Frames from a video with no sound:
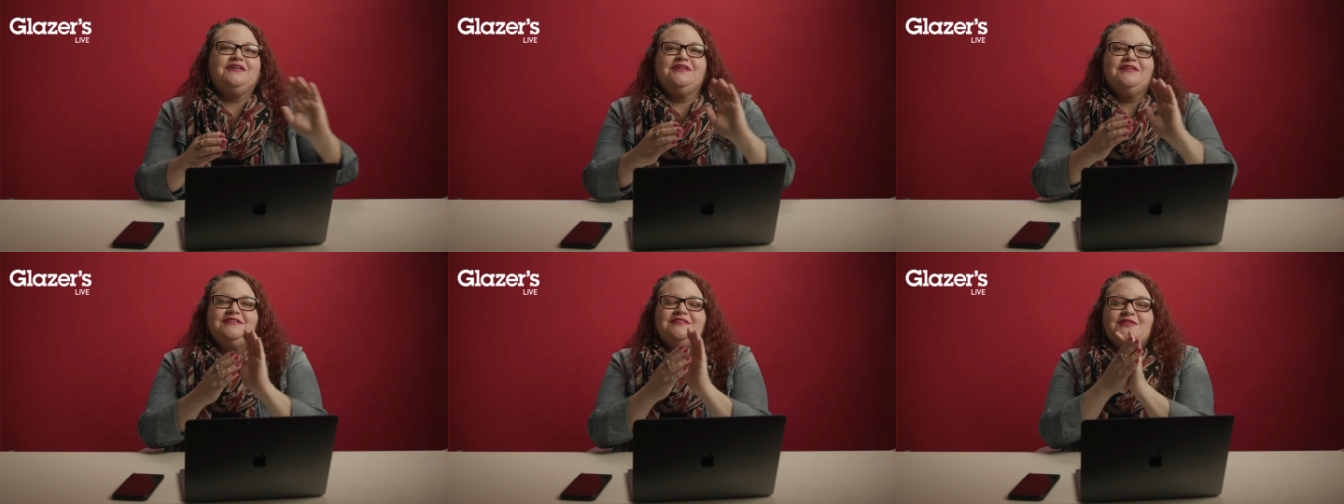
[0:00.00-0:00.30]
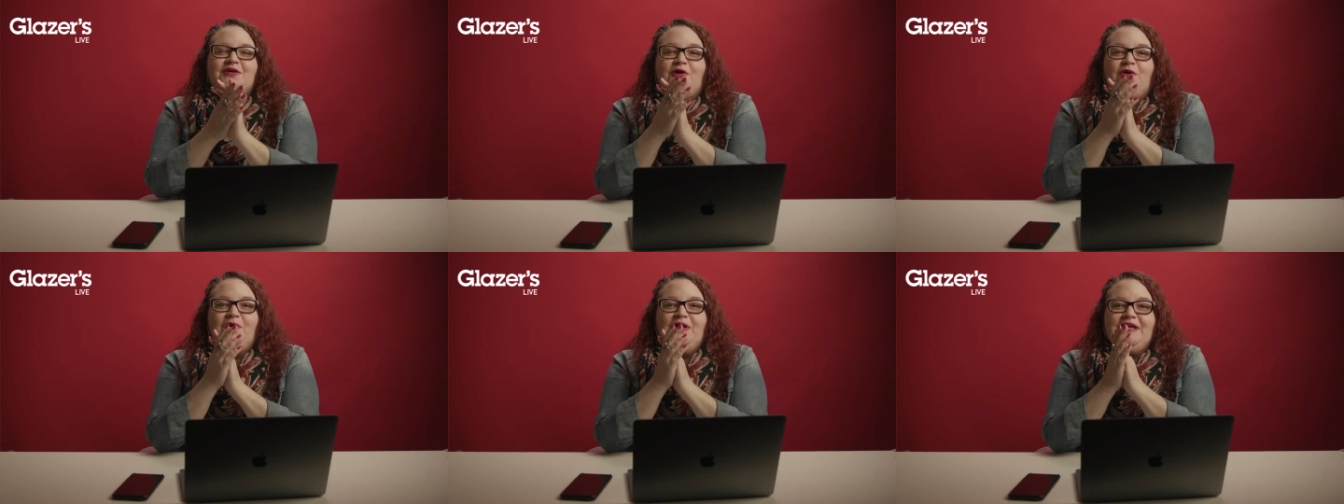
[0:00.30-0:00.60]

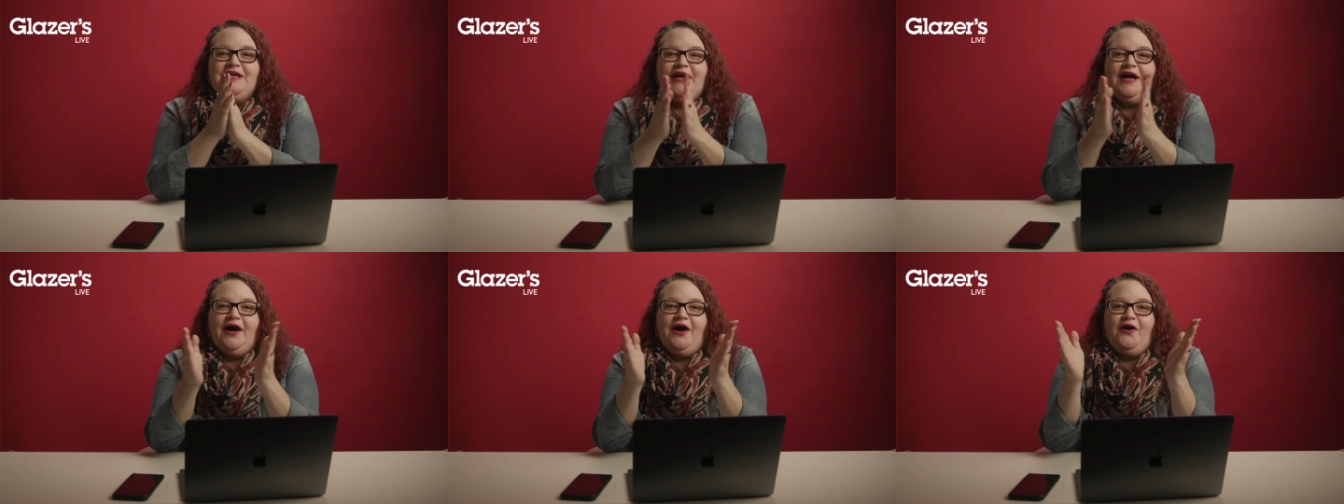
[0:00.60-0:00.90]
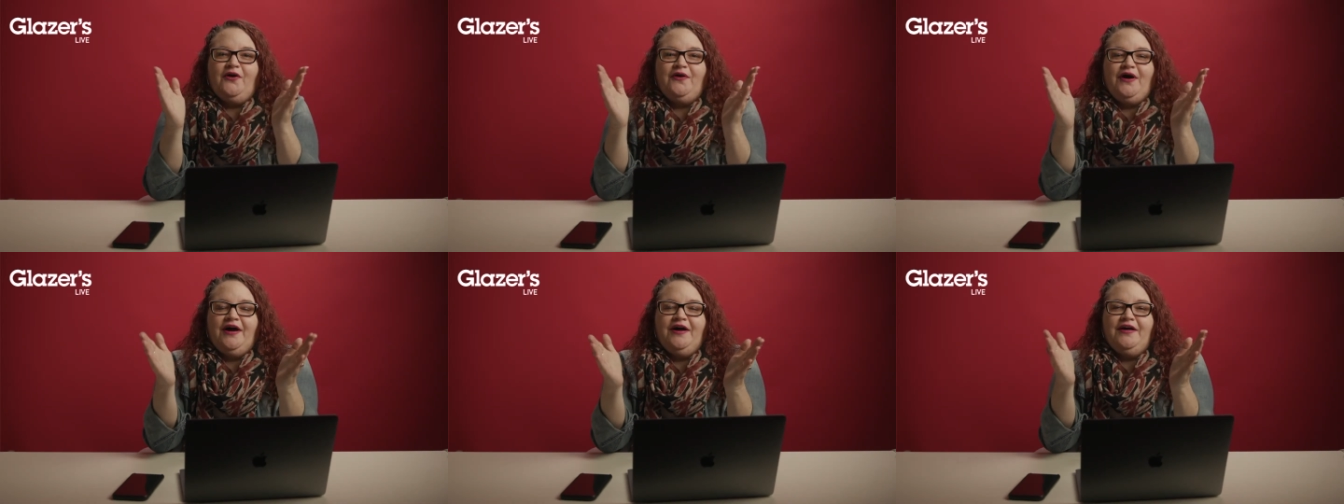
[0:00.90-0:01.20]
So
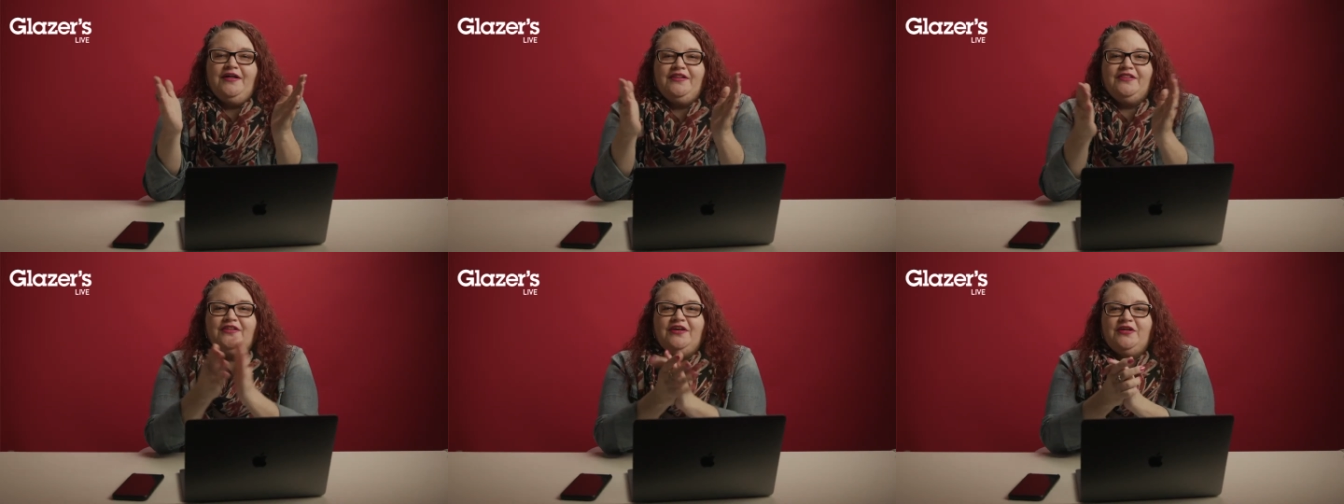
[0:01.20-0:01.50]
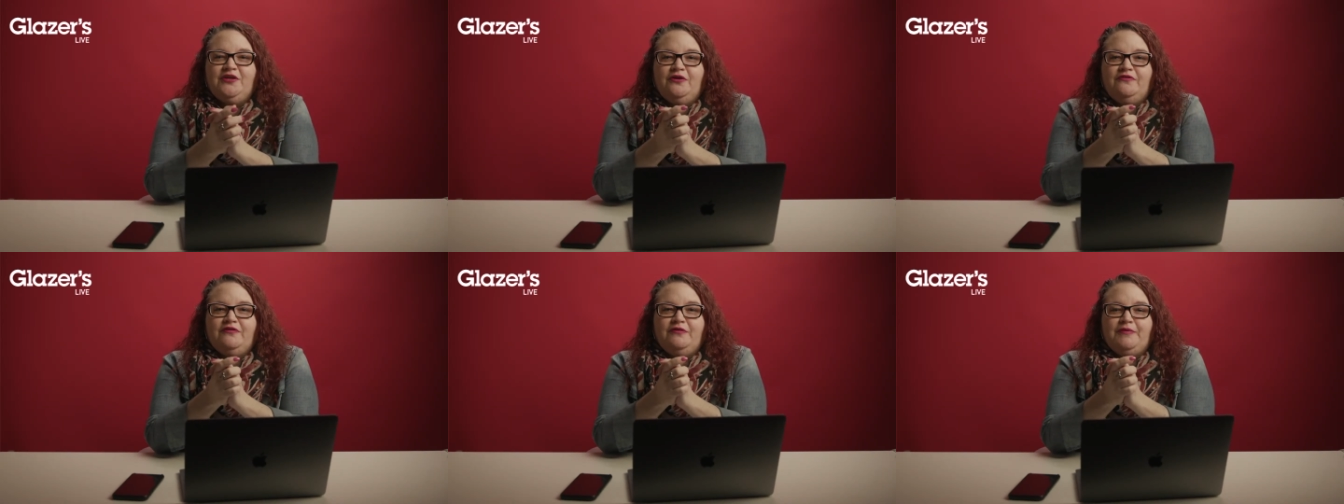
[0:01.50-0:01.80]
anyhow, thank
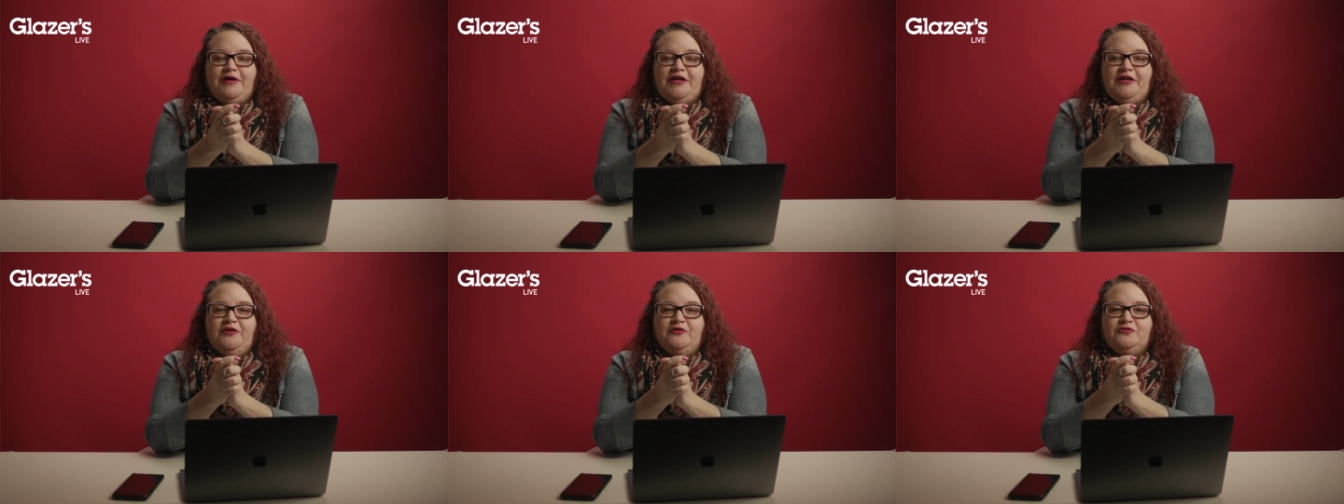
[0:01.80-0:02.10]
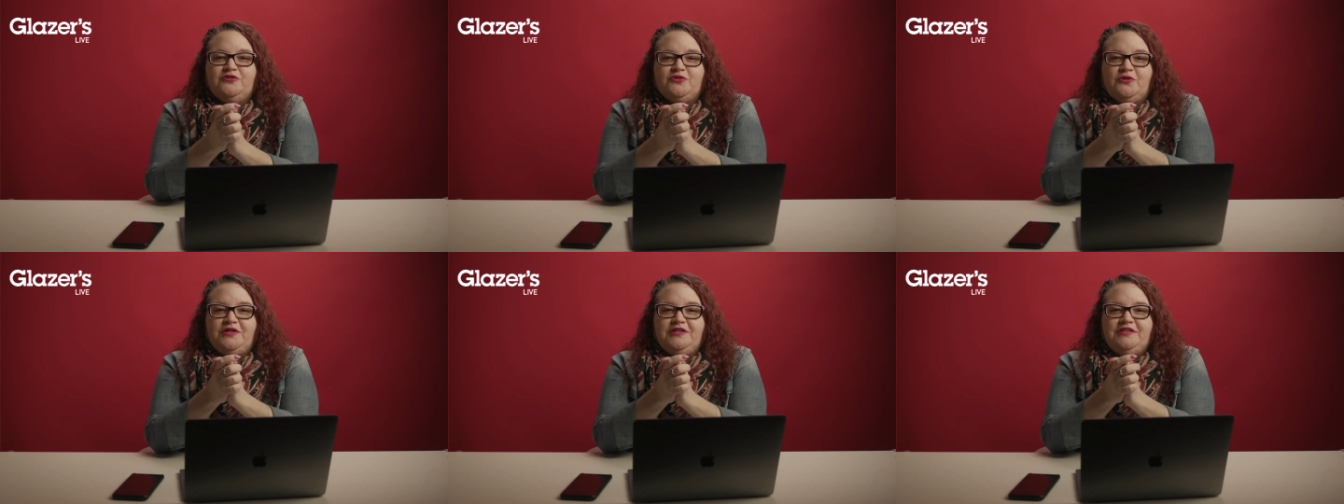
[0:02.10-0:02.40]
you everybody who
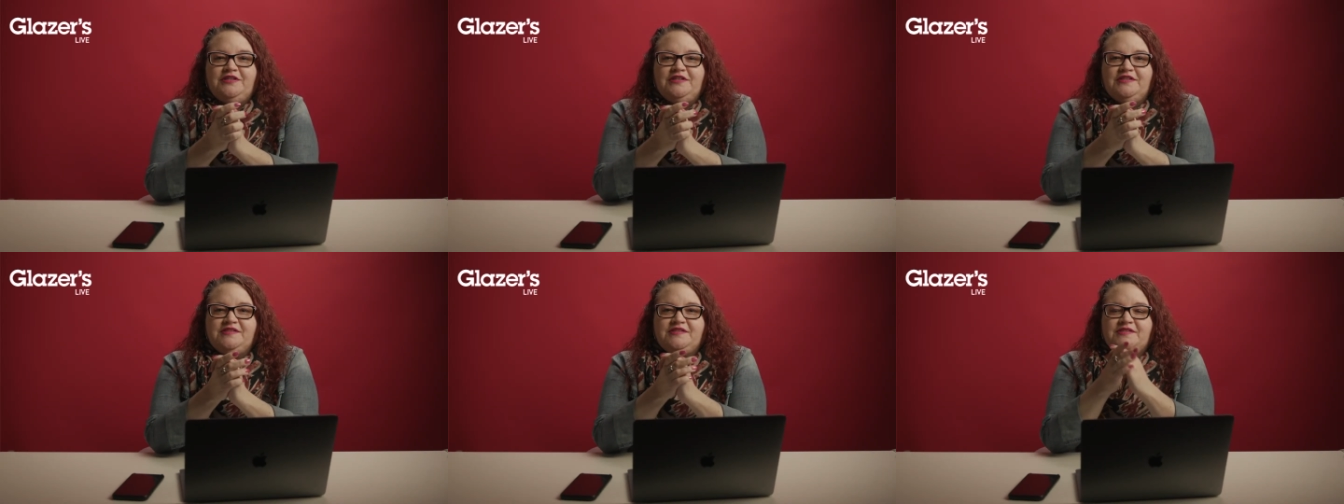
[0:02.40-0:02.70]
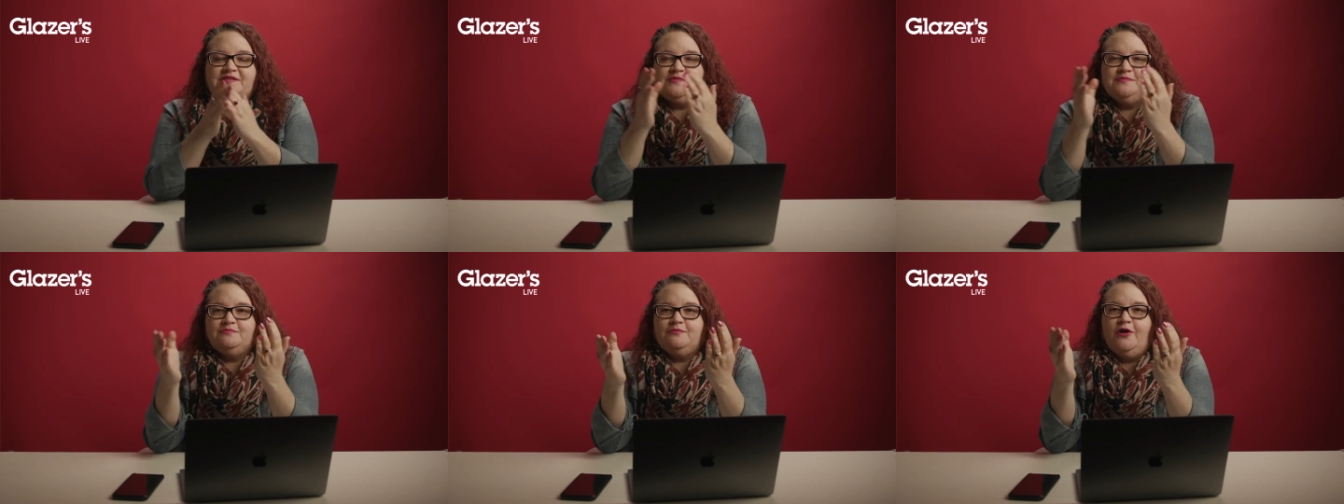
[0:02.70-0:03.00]
joined
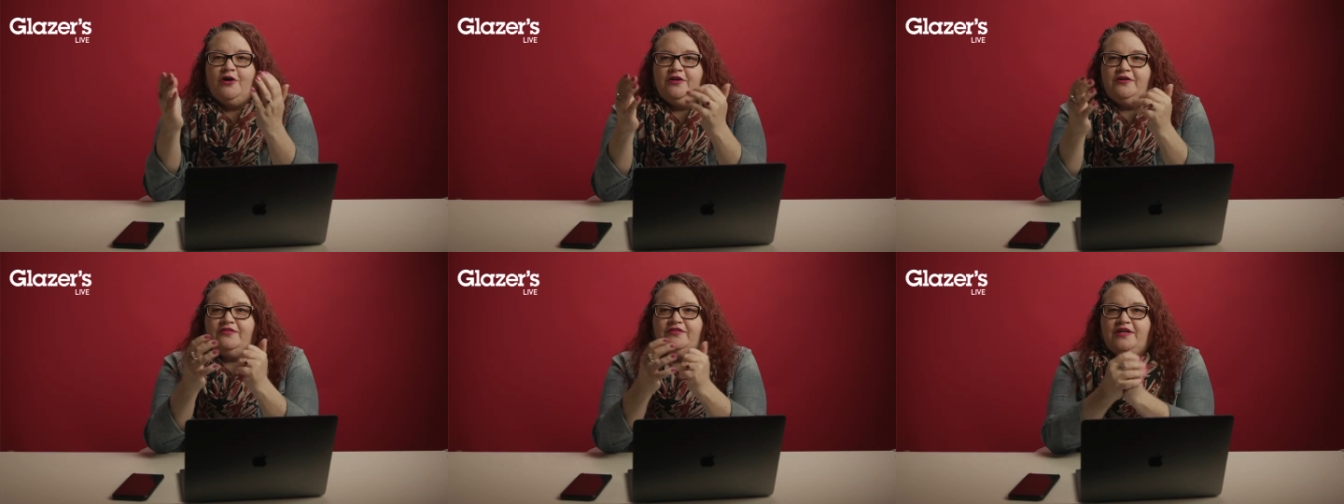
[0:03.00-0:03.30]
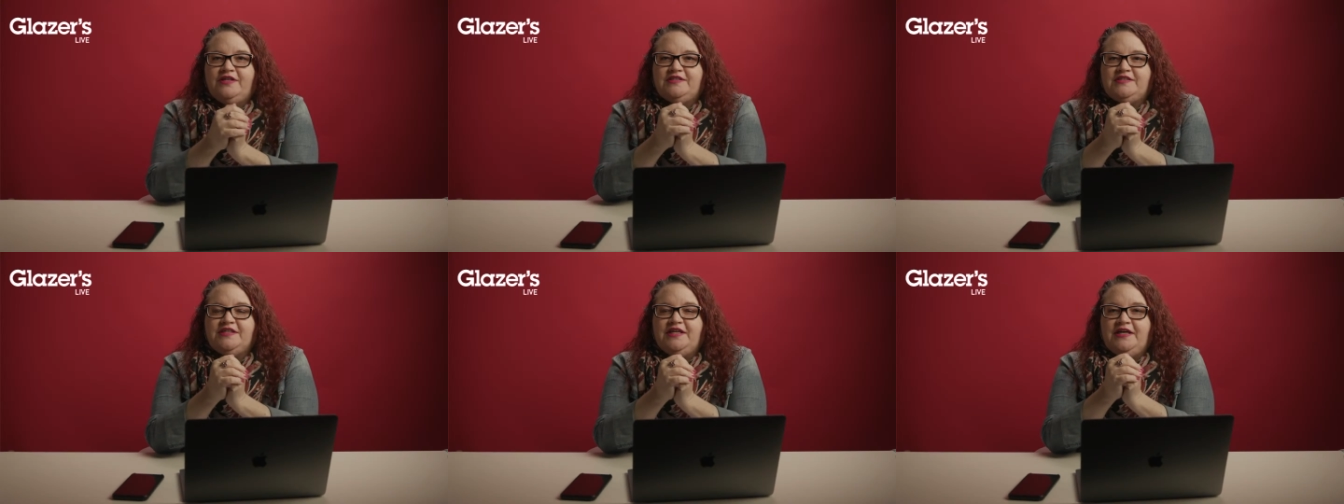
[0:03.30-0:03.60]
us. Mark,
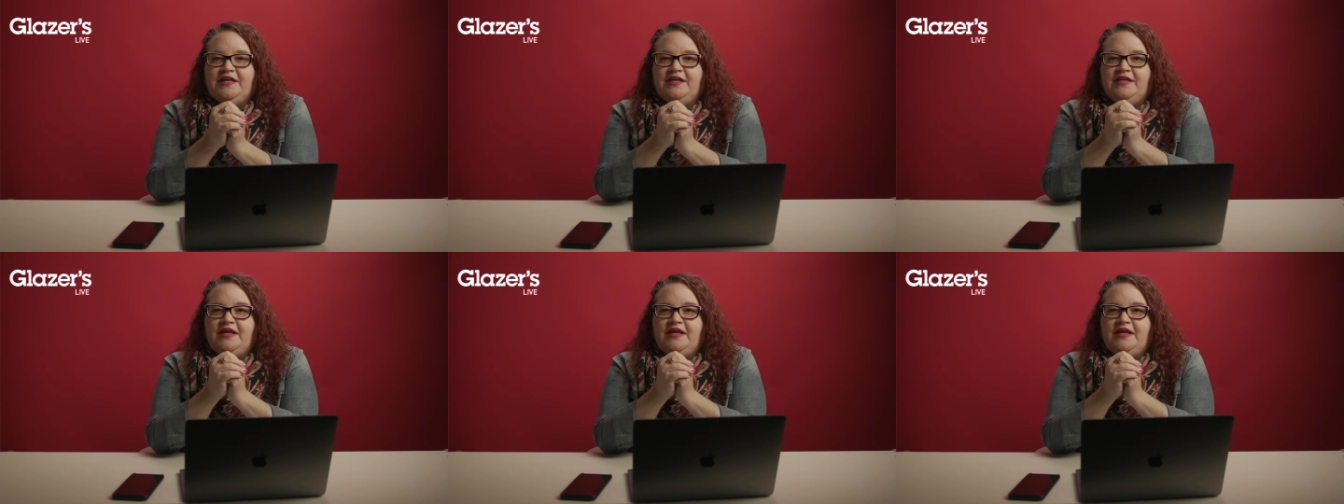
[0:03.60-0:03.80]
thanks again.